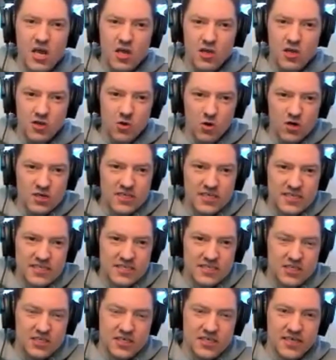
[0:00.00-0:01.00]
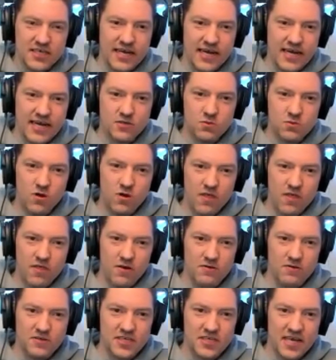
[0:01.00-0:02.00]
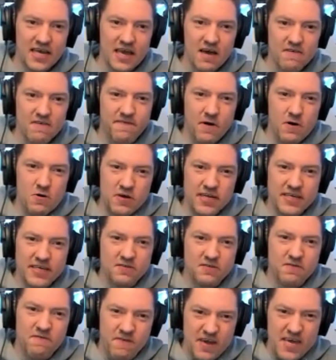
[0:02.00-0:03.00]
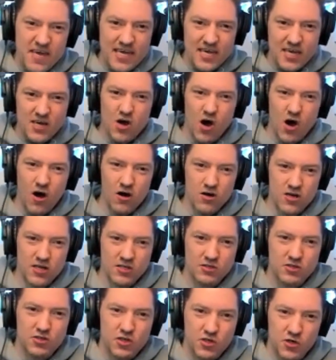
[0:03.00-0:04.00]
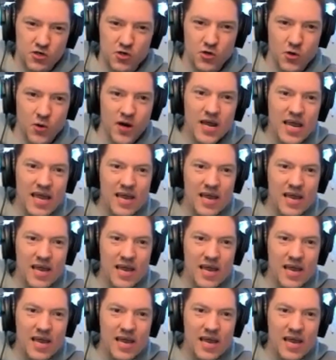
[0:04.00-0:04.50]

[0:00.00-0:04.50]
Yours is just like it's one of those Focus wow. V, Carta 2.